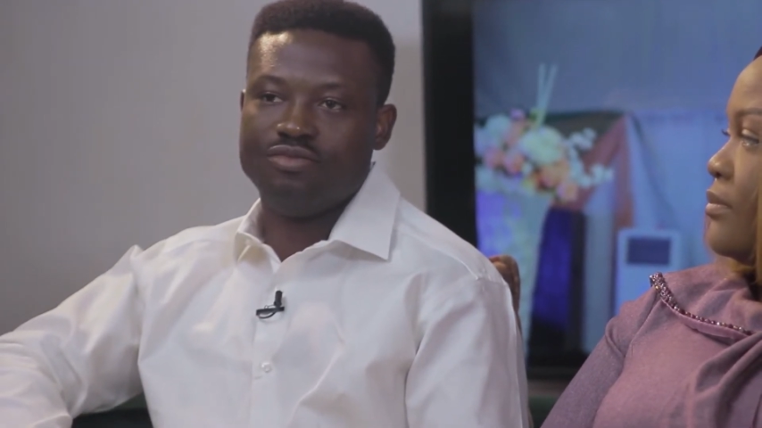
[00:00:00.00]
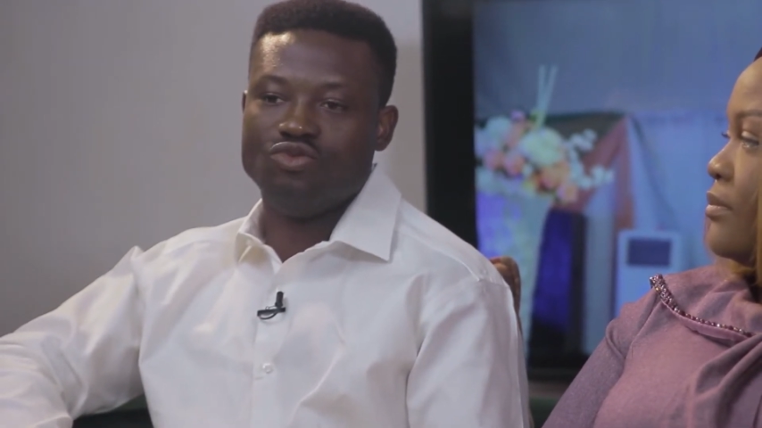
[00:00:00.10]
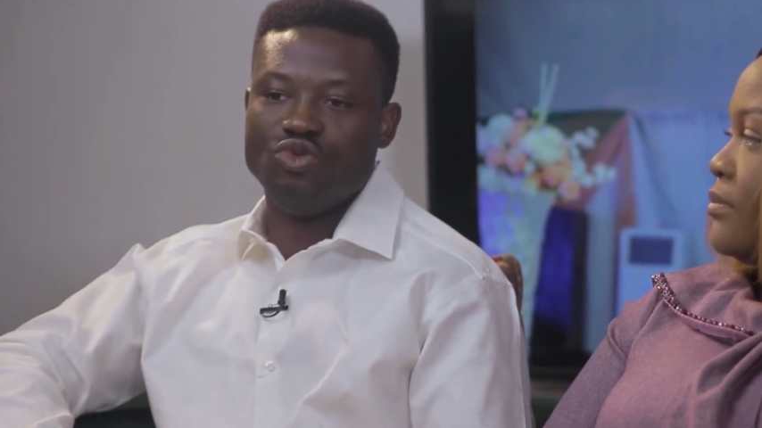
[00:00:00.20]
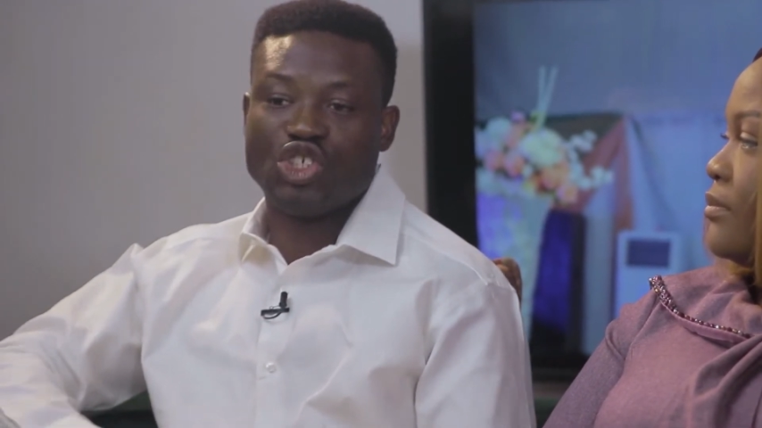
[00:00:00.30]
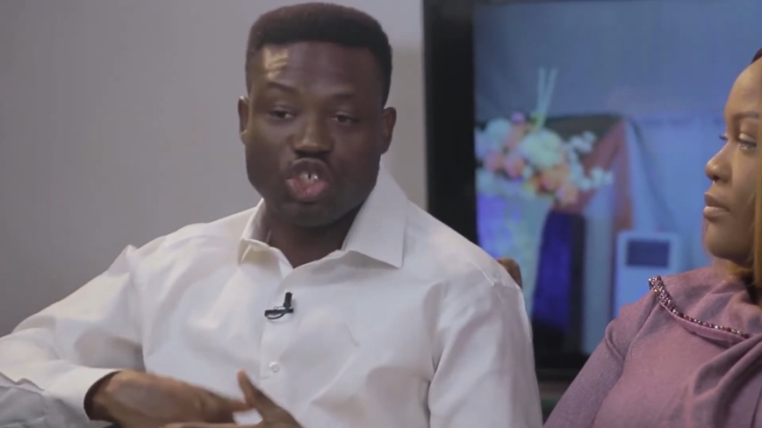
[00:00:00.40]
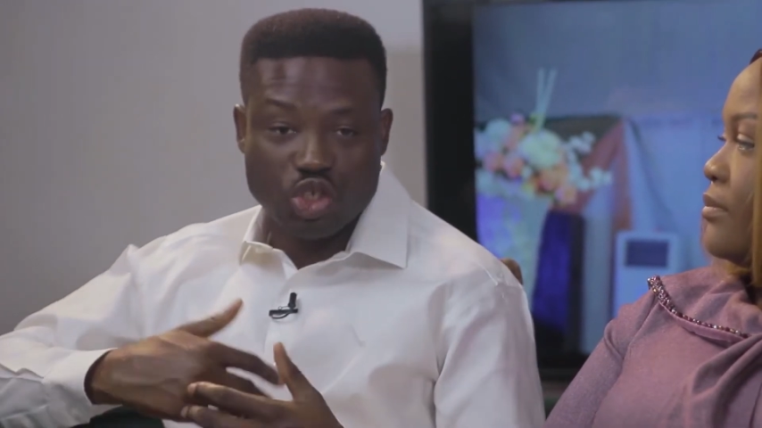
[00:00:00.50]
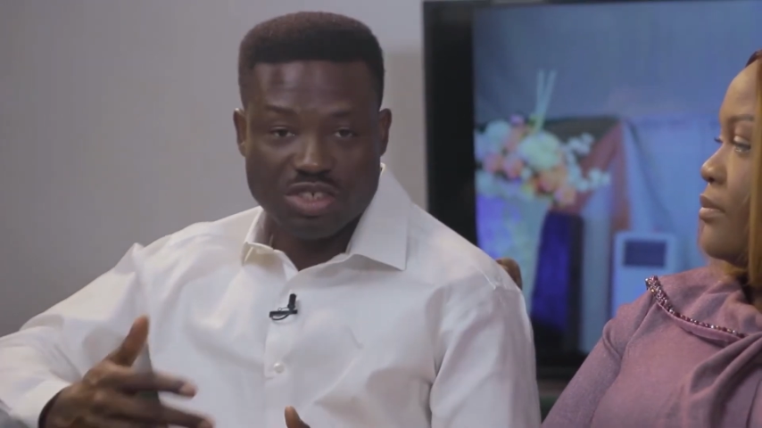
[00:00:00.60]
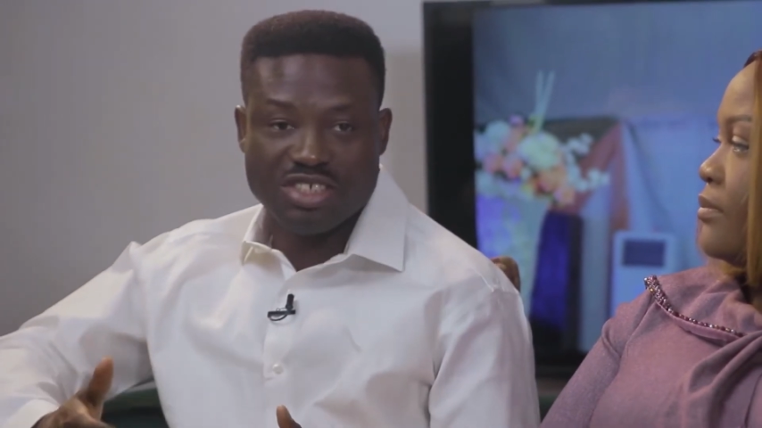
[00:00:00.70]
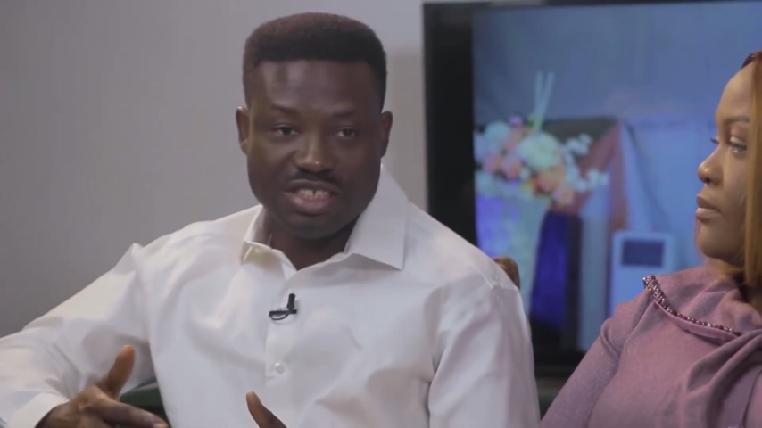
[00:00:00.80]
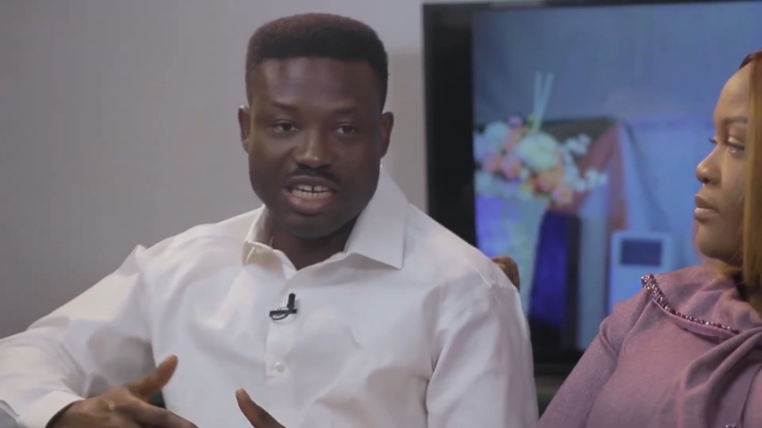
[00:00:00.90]

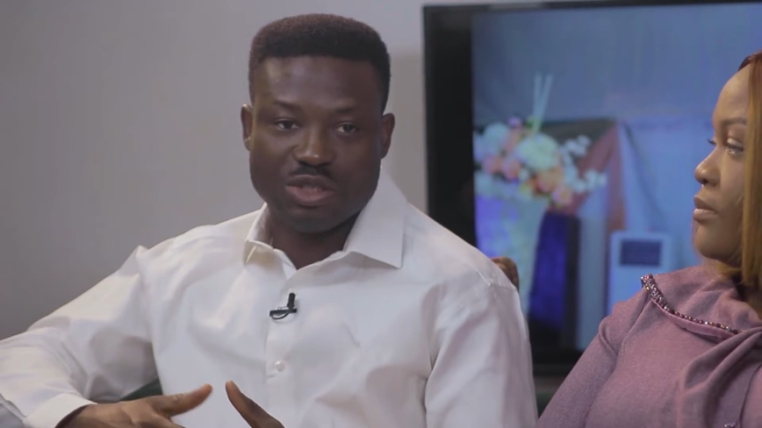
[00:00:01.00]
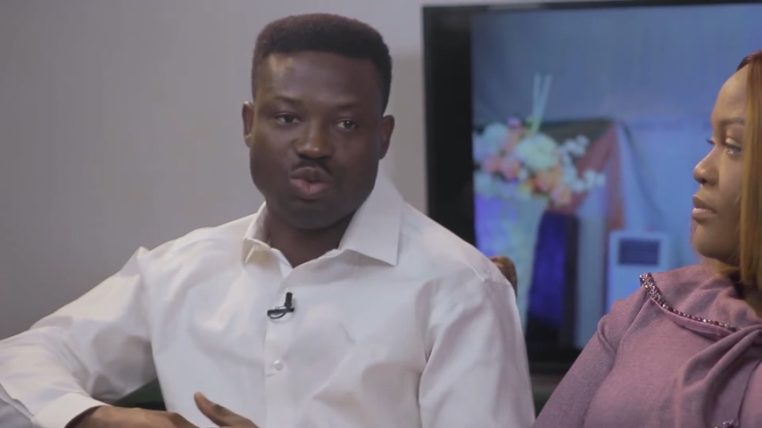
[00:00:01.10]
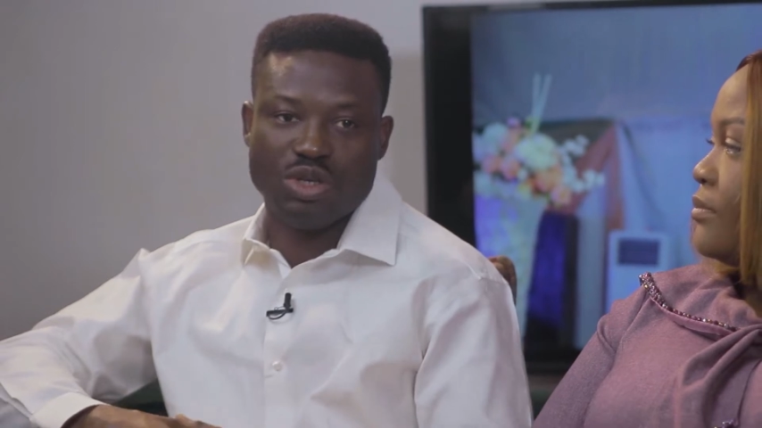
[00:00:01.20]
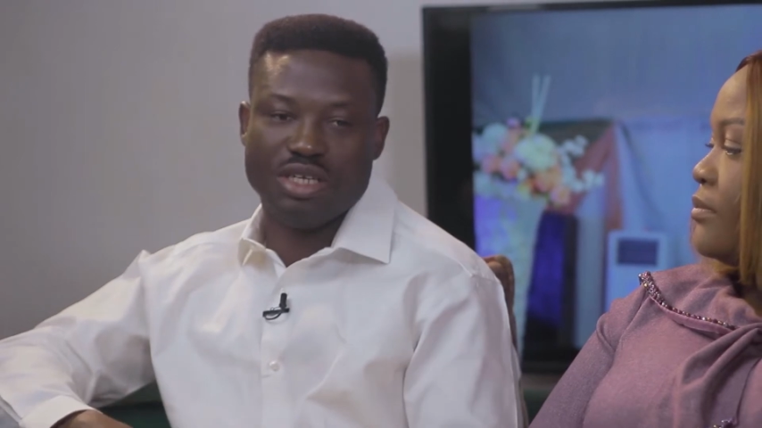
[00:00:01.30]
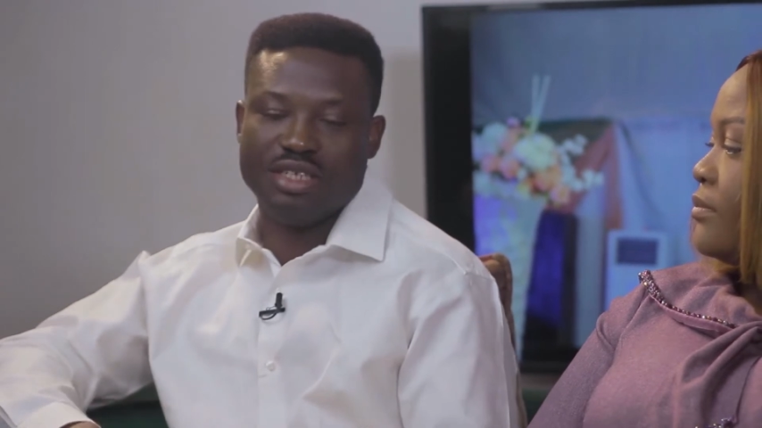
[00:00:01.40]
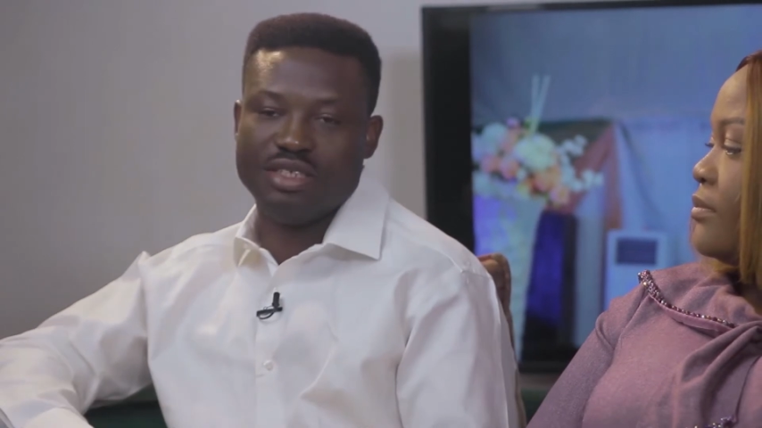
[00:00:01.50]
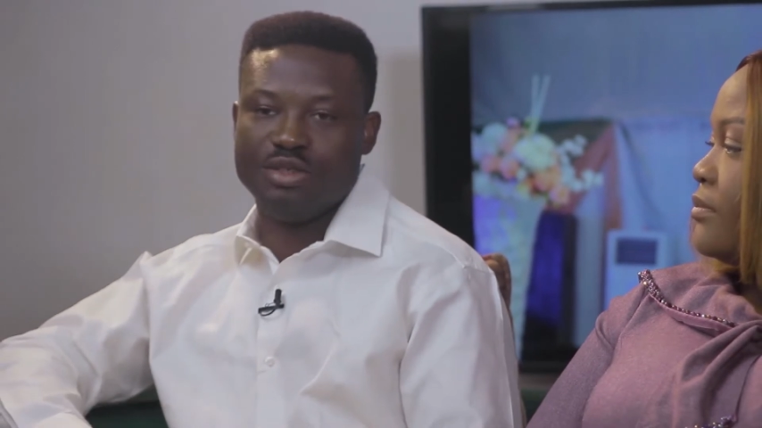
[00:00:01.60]
resources that were,